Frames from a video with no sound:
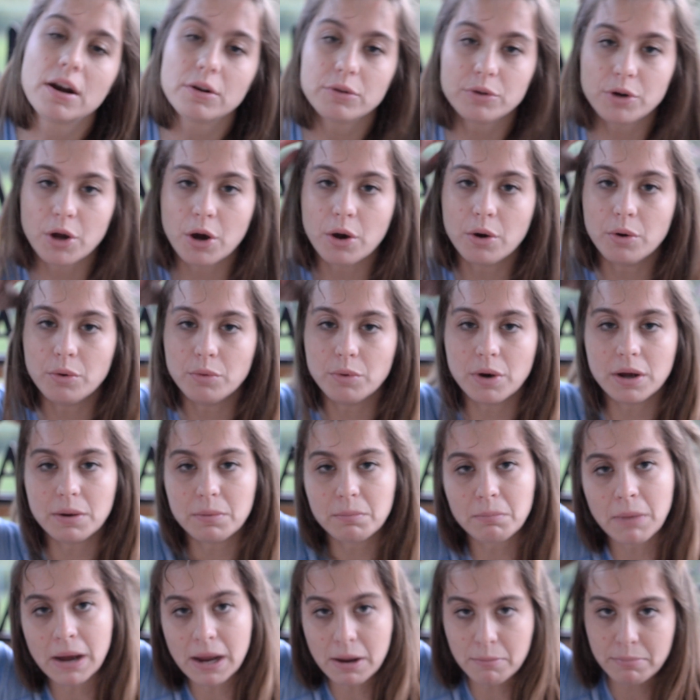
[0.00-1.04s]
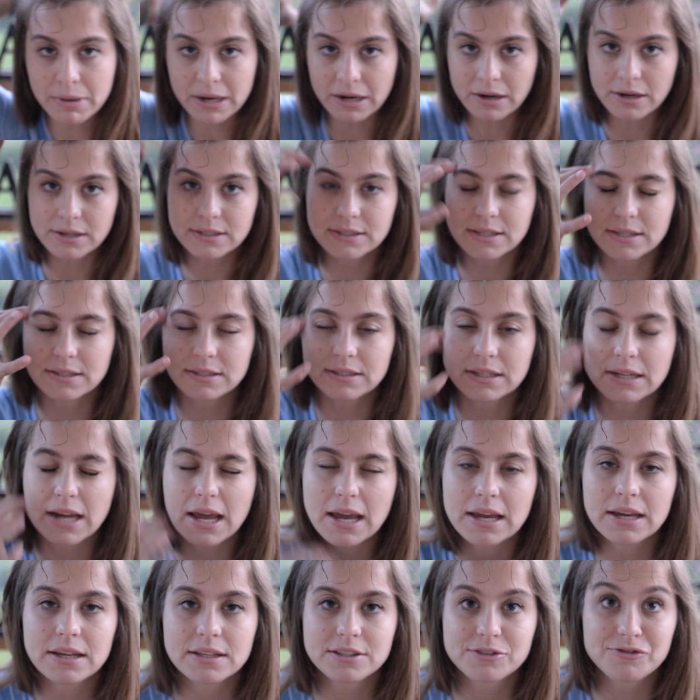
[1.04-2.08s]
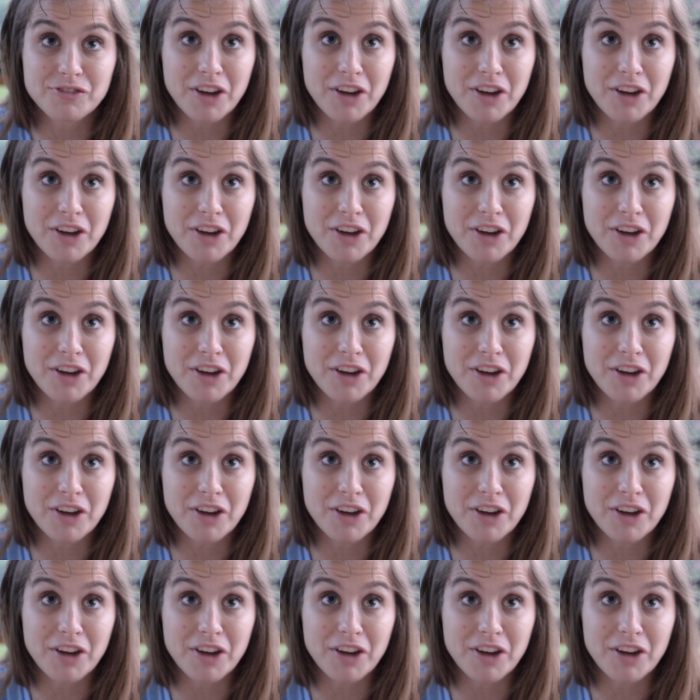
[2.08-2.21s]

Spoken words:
I don't know what my appearance is today. It's